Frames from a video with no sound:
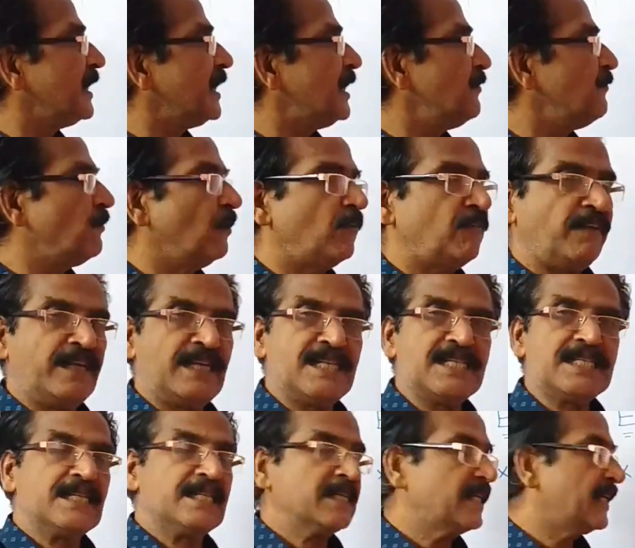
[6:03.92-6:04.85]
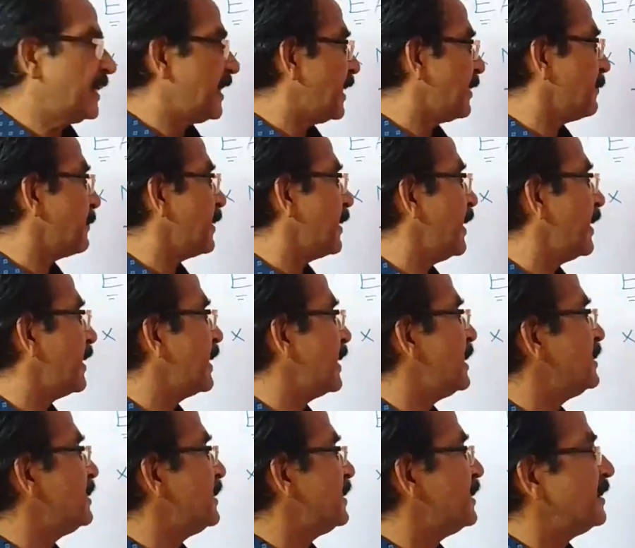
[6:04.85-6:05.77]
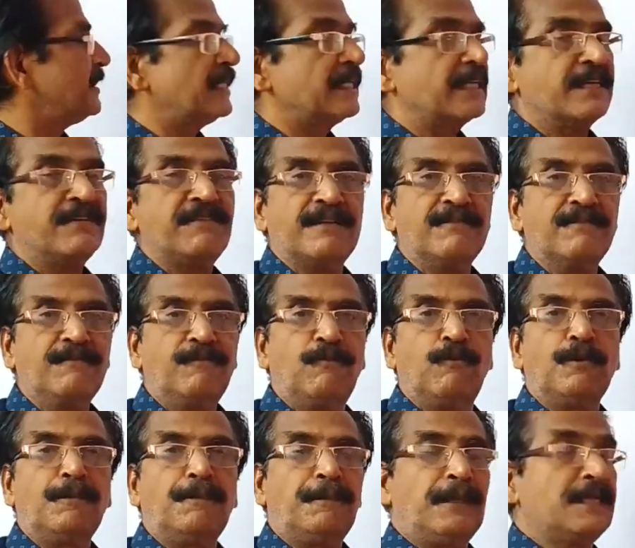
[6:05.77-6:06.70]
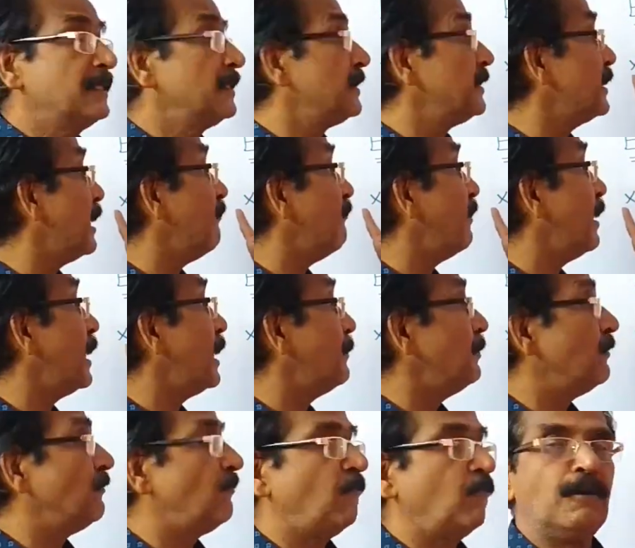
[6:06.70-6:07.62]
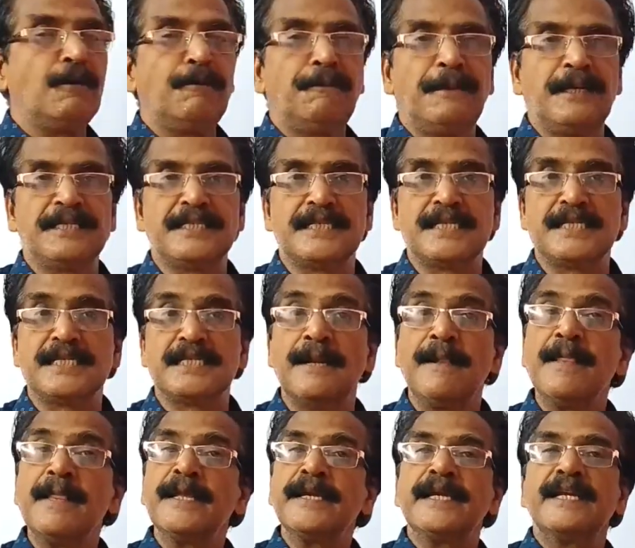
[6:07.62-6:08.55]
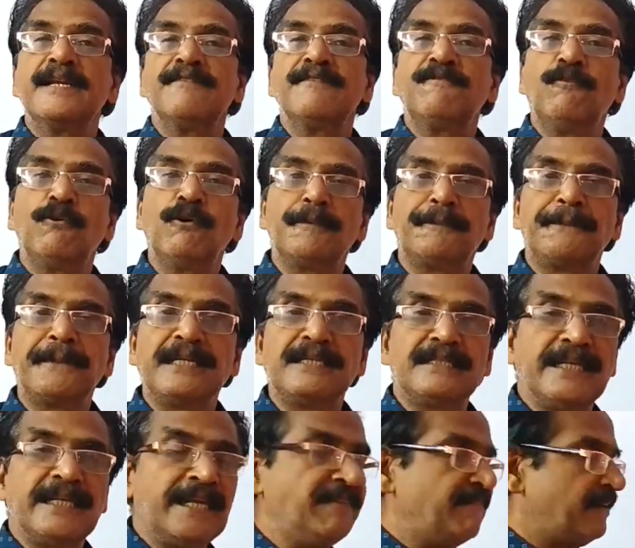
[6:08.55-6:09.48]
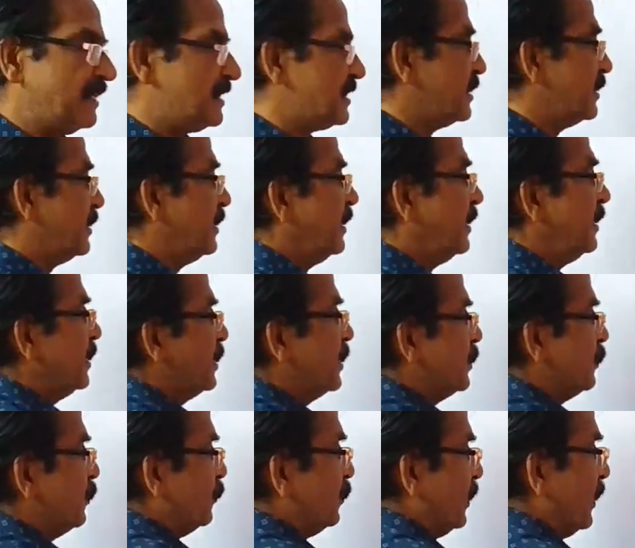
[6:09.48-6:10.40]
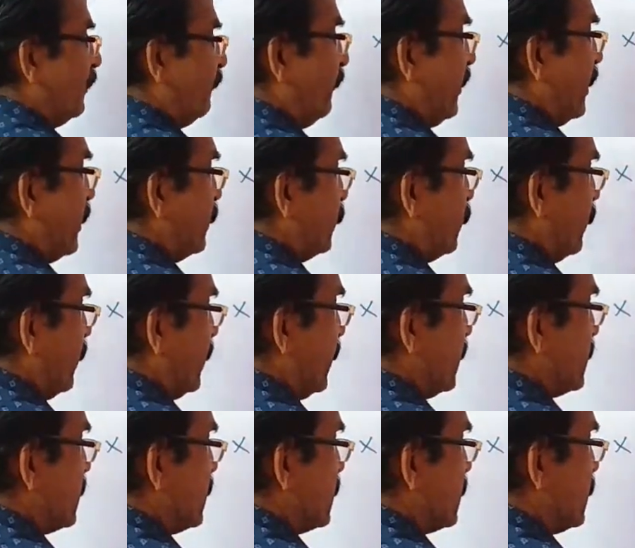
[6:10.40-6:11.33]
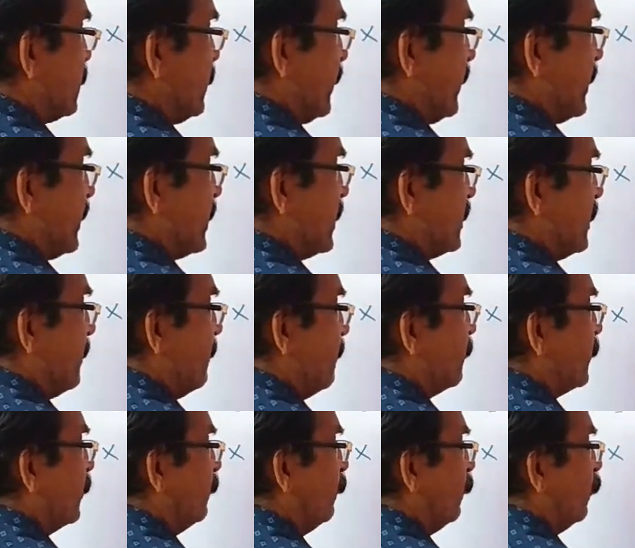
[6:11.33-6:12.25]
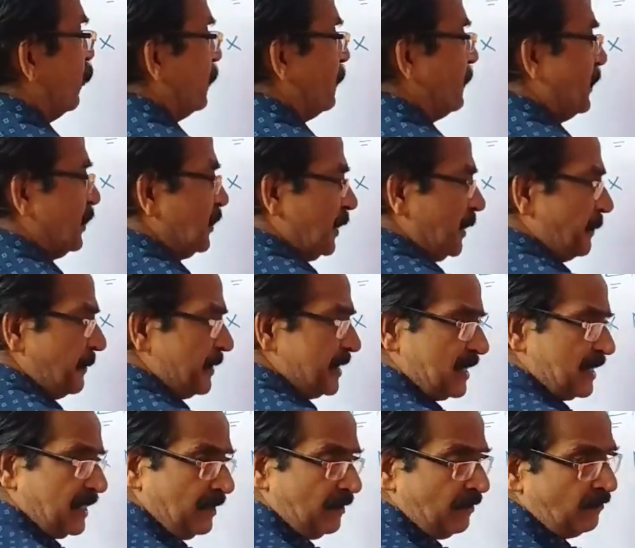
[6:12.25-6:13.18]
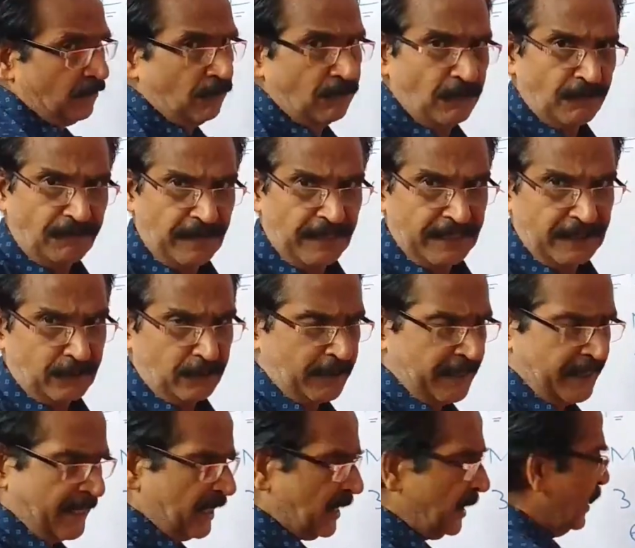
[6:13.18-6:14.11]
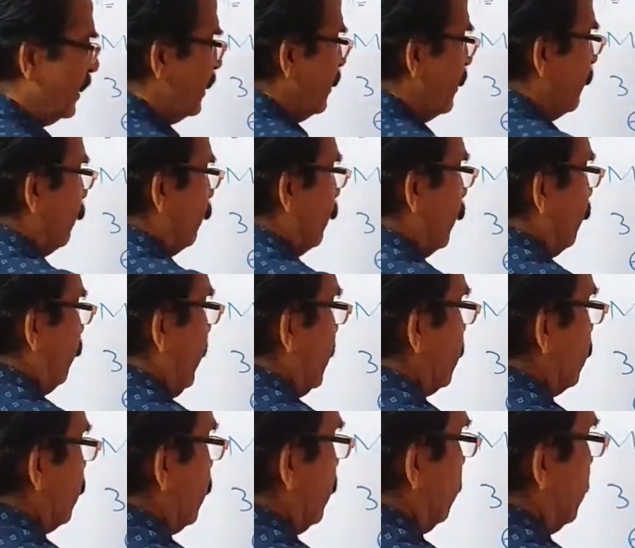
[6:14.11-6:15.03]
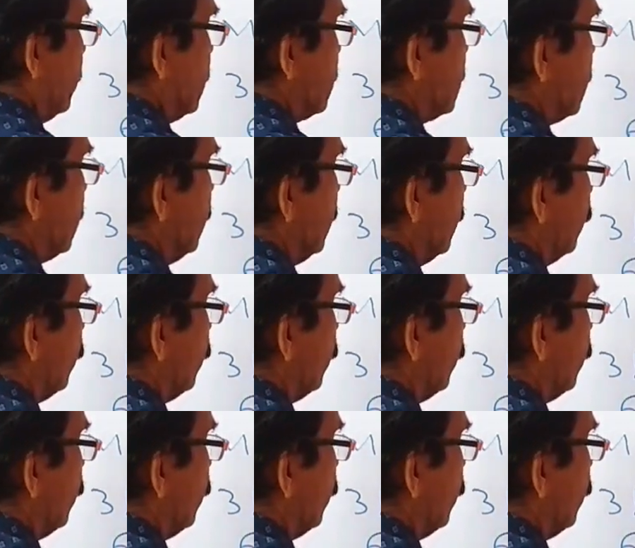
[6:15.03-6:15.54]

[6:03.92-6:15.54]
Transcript: 3 vowels can be arranged in the given 4 places, in the available 4 places in 4p3 ways. So 3 factorial is 6, 4p3 means 4 factorial, 4 factorial means